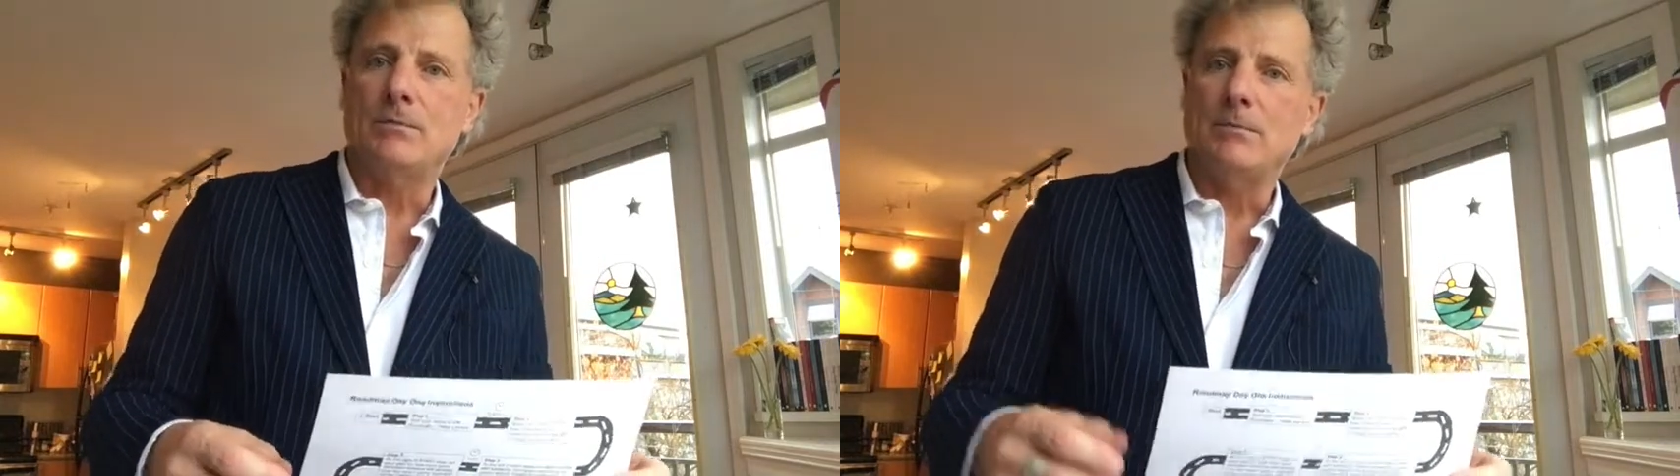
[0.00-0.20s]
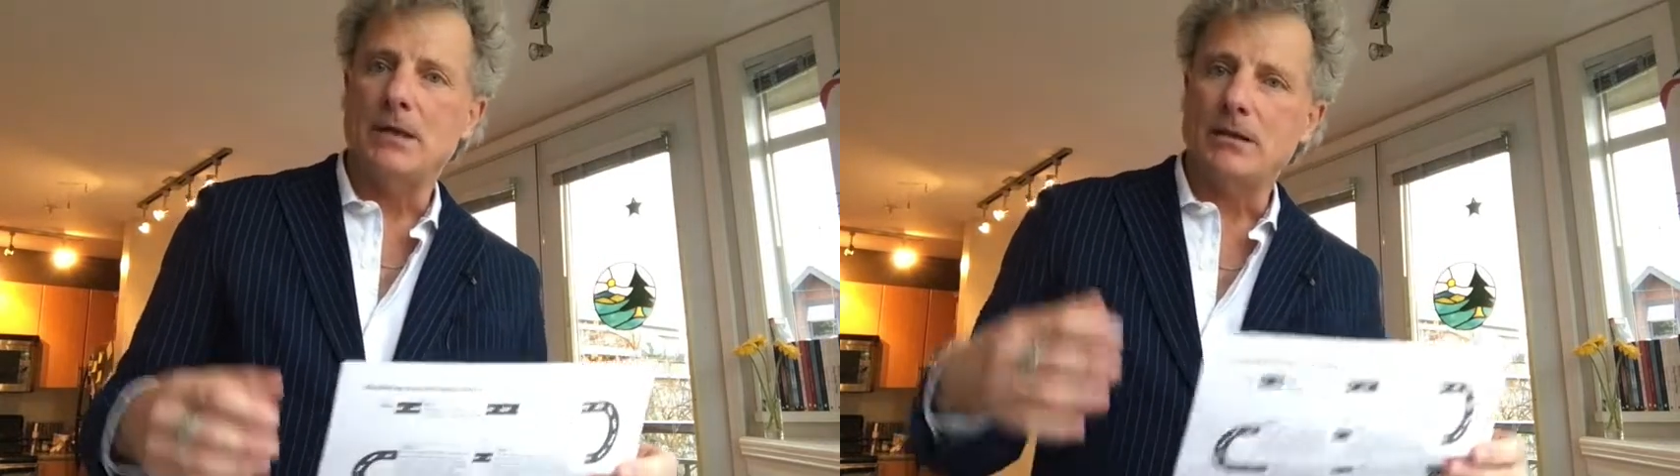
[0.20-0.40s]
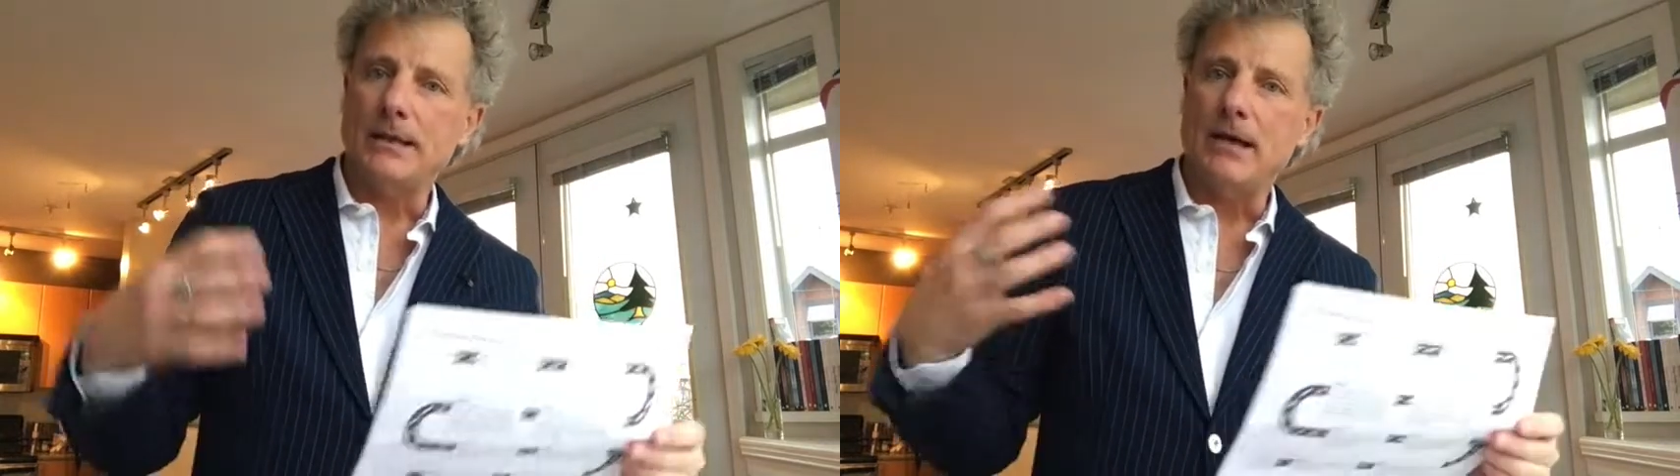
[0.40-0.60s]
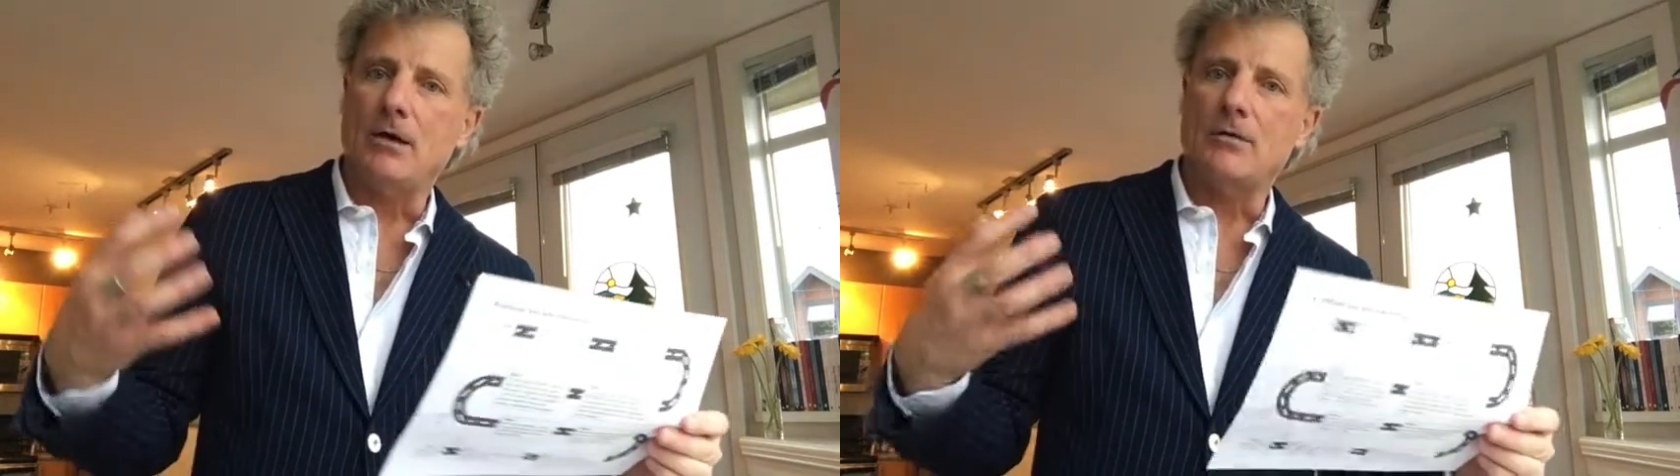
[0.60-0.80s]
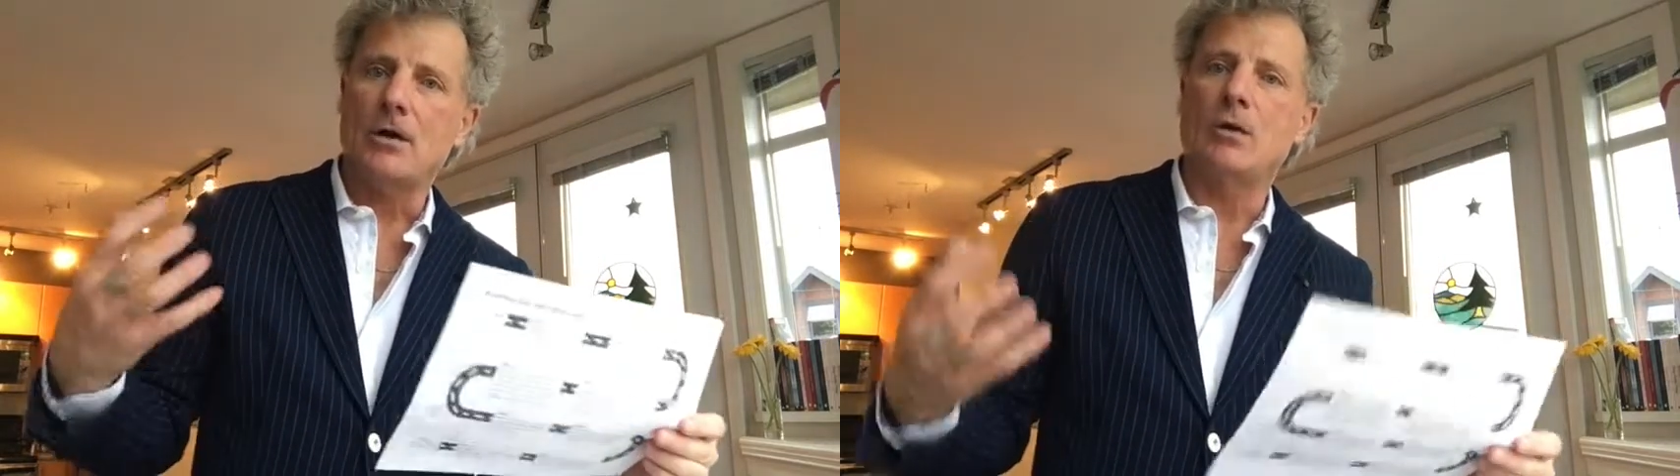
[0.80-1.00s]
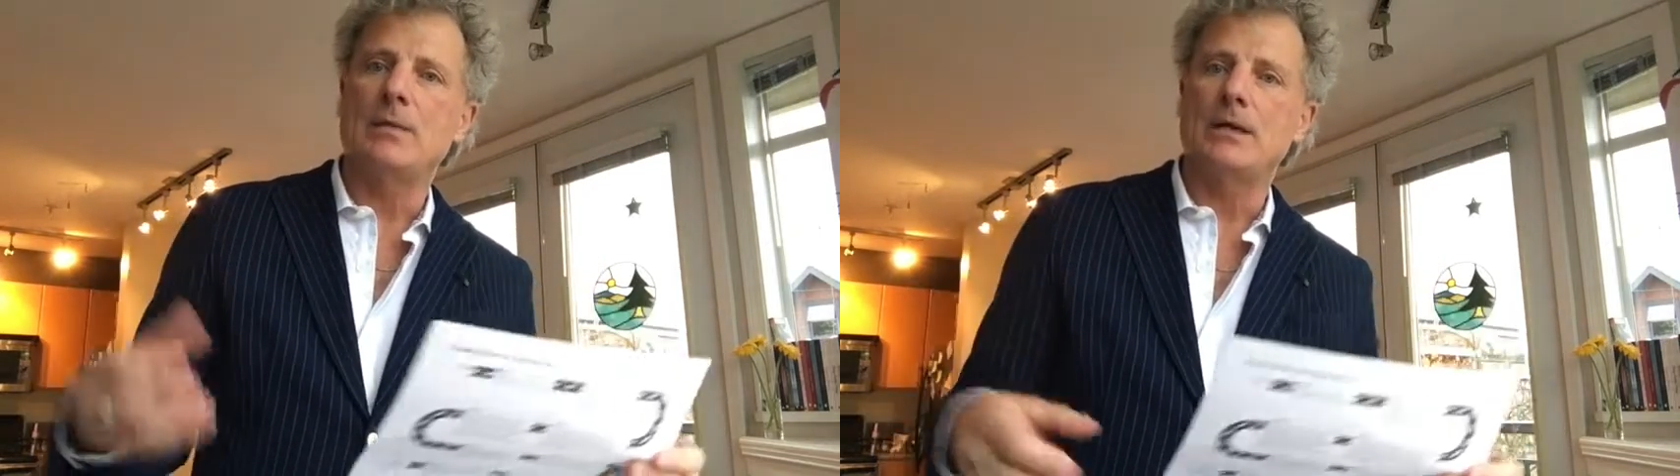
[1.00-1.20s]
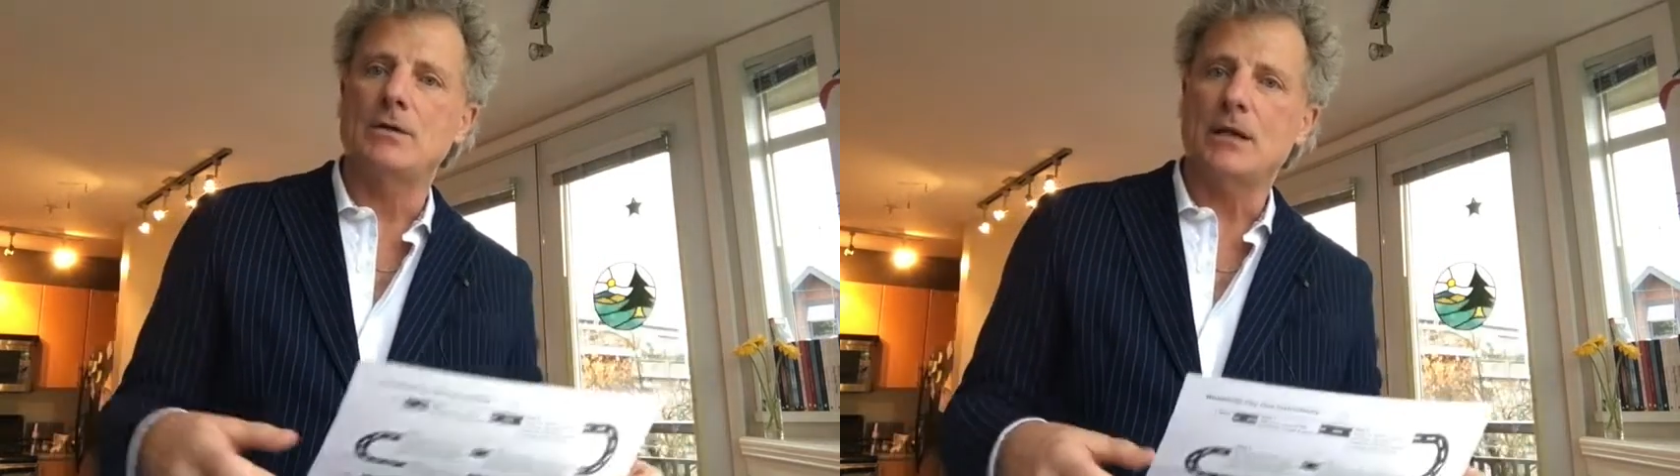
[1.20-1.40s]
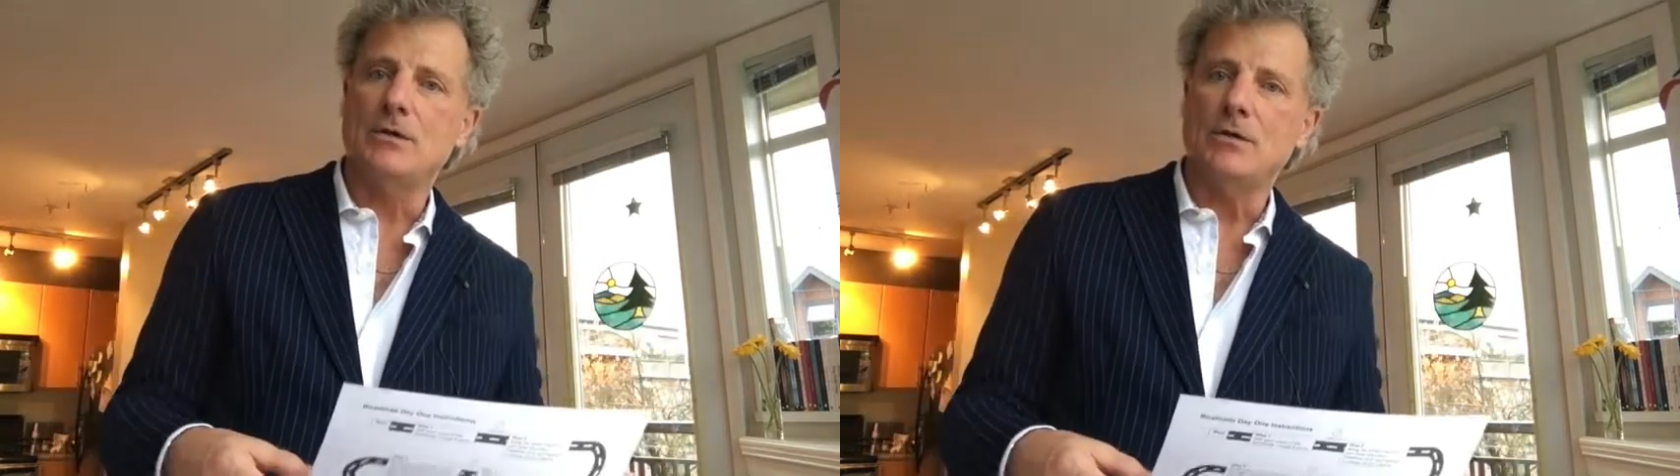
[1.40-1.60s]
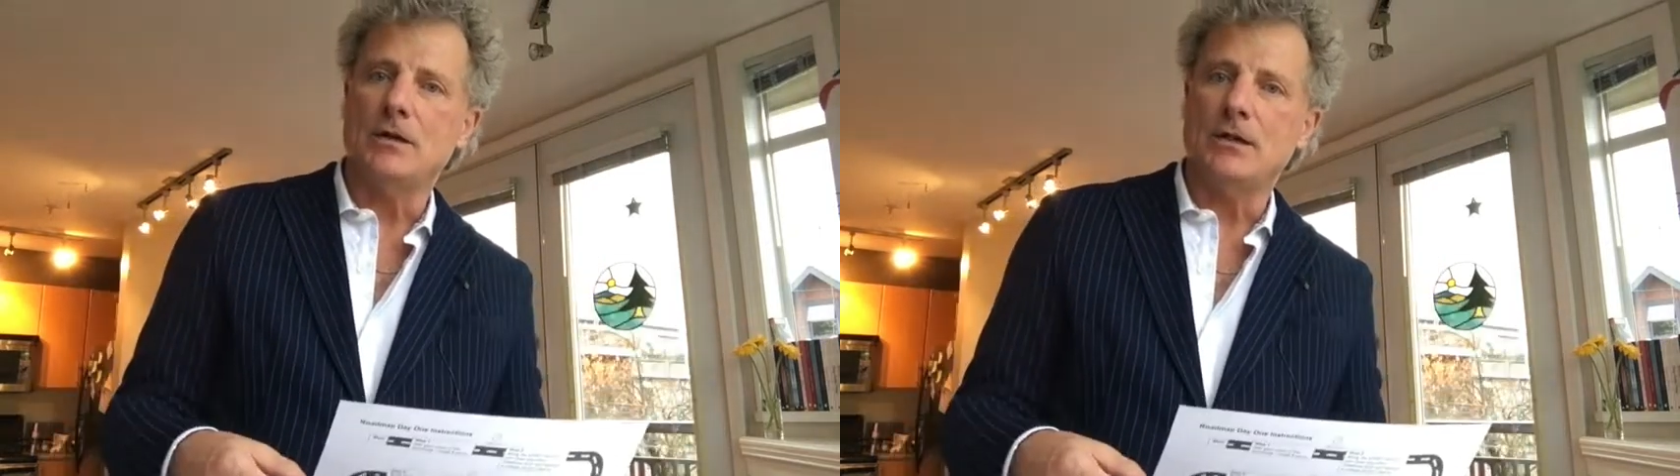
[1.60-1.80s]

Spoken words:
build out our open education